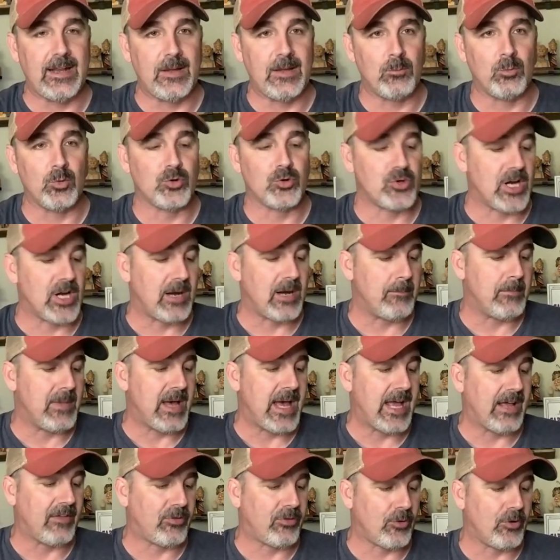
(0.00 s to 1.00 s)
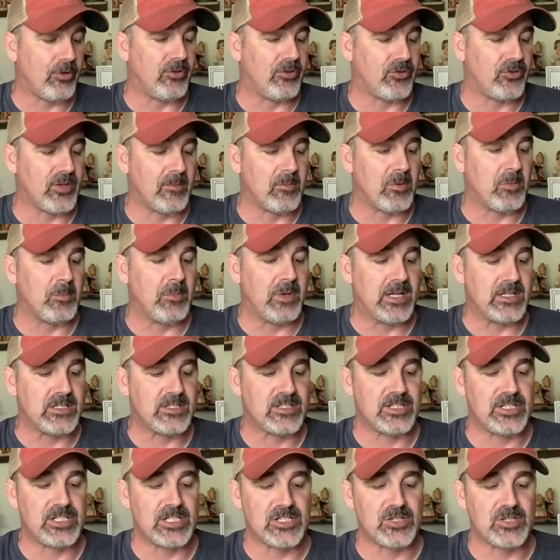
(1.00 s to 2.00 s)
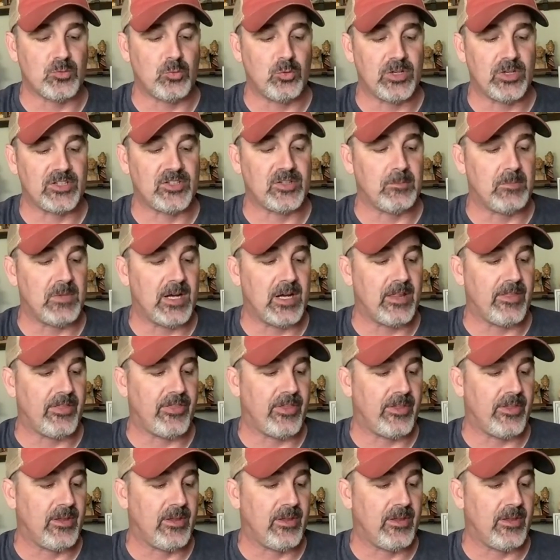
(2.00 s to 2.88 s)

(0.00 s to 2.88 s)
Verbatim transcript: And we'll drop back through the summer months to just a once a month